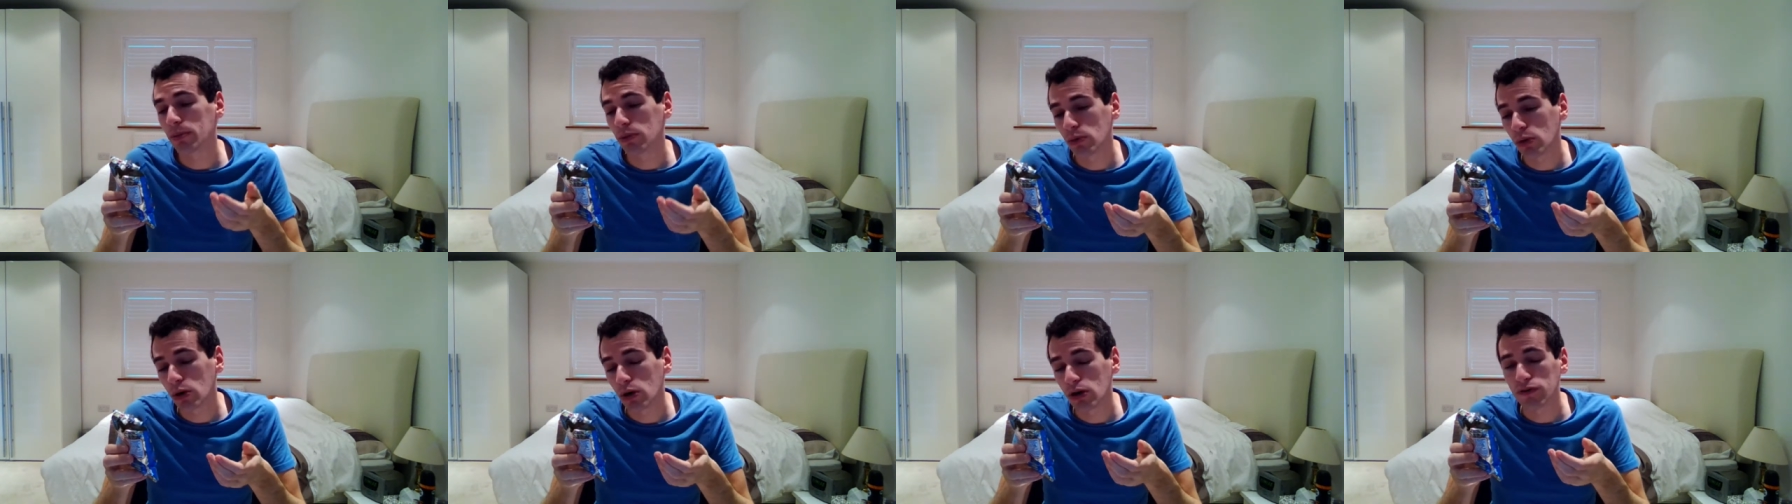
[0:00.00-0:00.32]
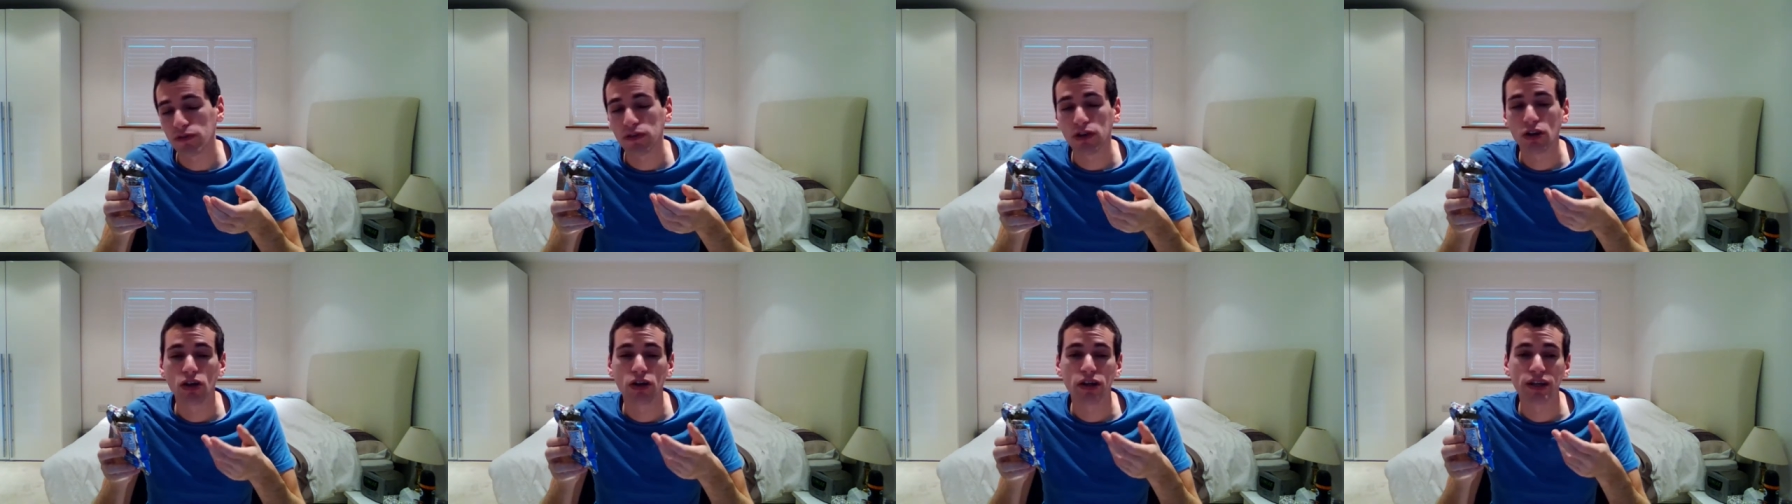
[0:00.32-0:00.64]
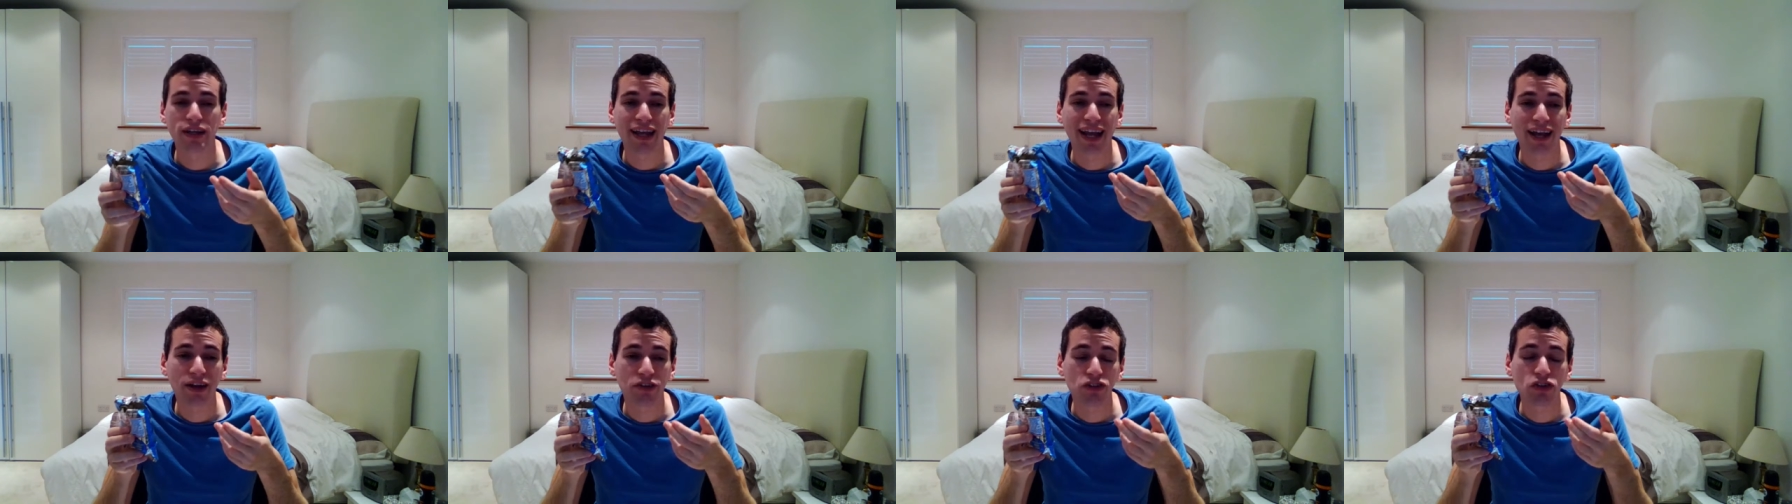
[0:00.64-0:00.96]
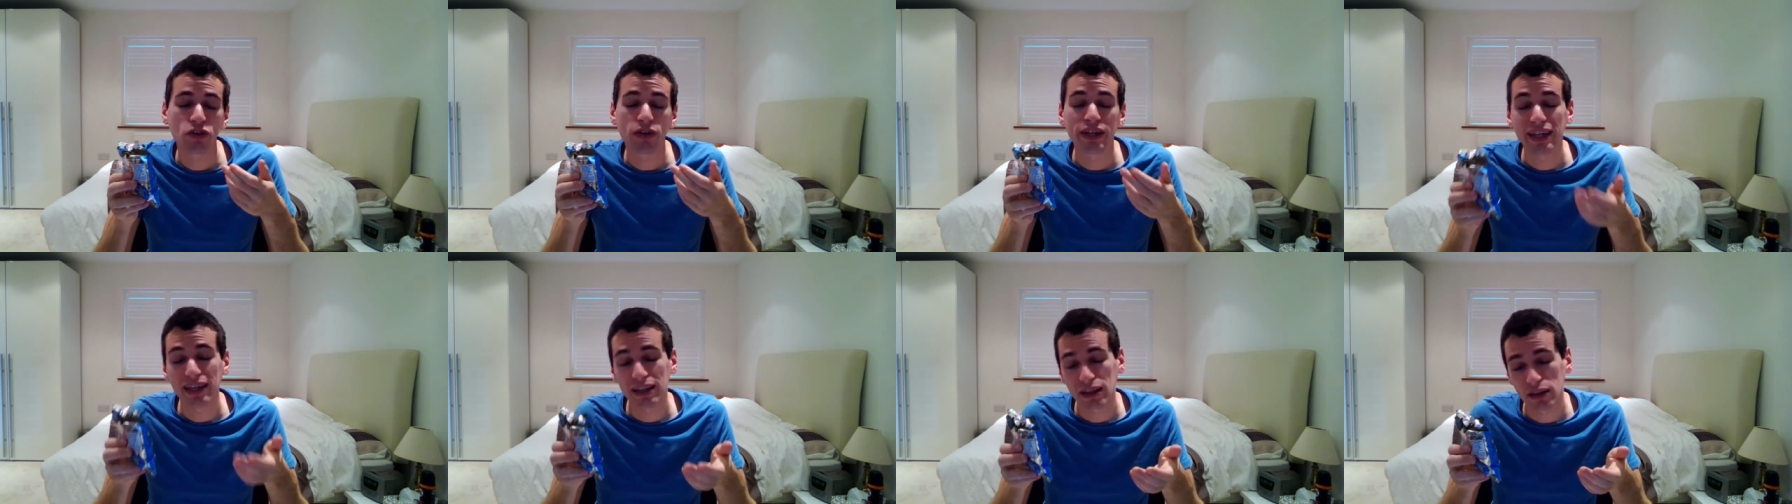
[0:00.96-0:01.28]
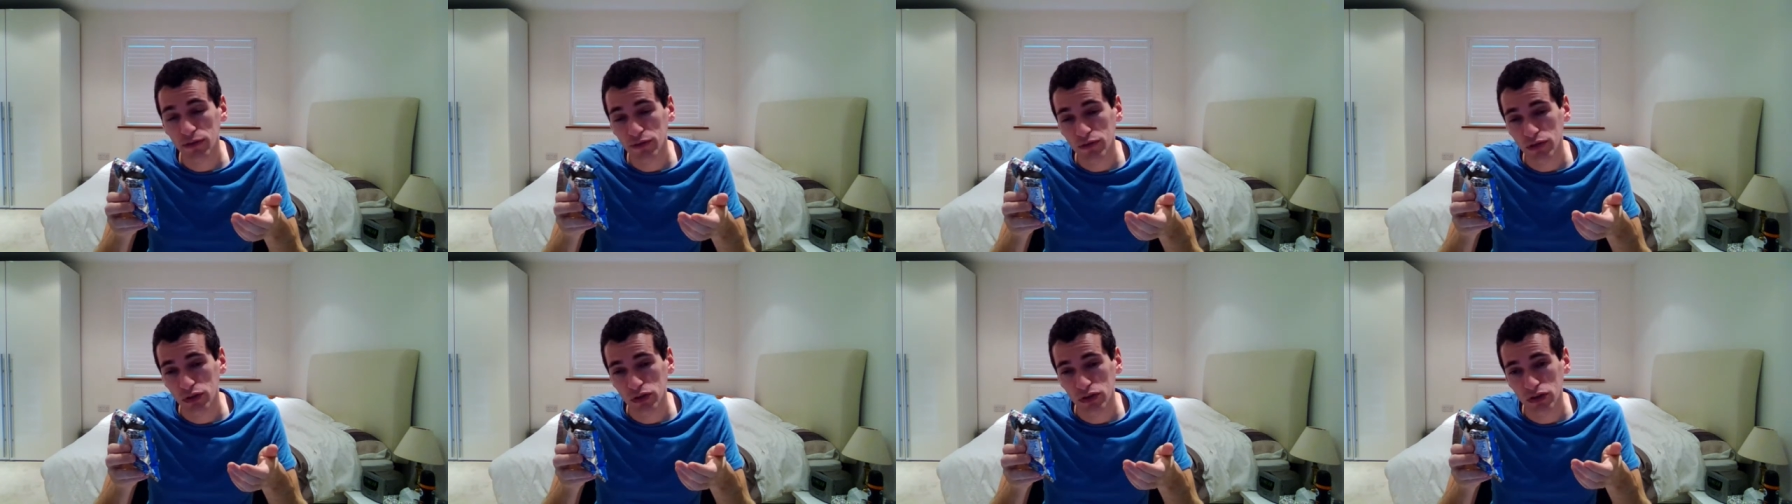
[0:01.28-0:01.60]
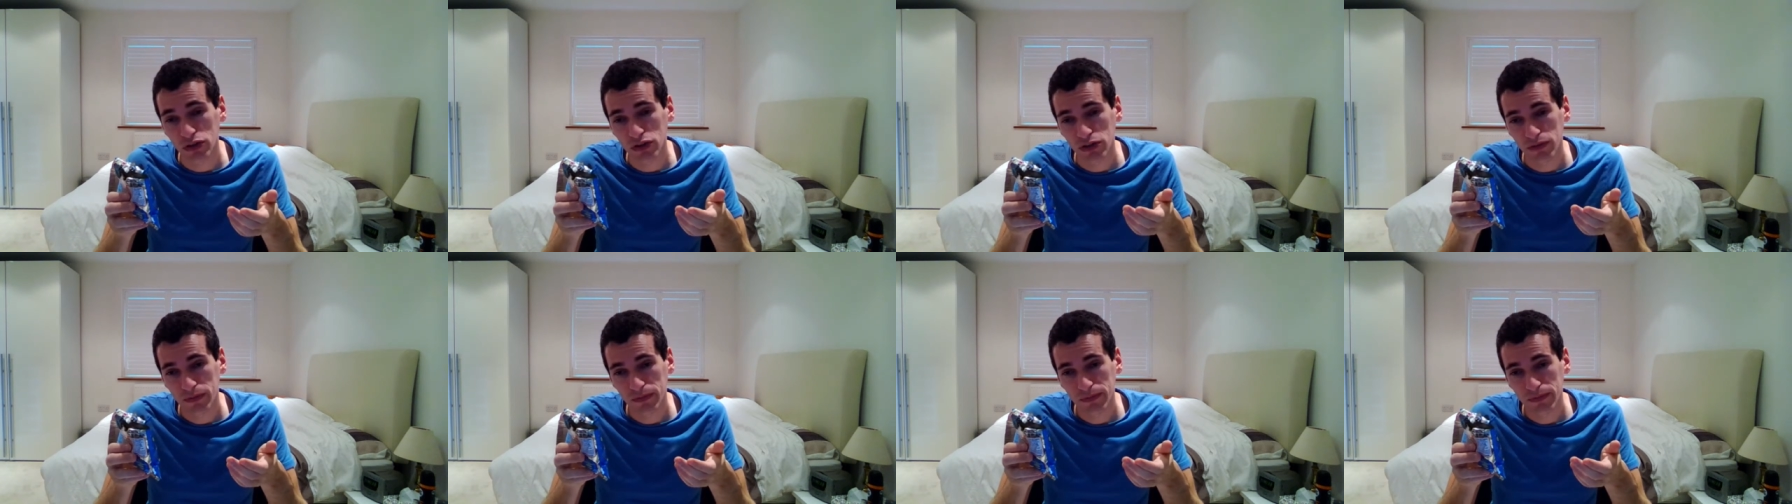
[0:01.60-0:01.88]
off learning how to eat the food.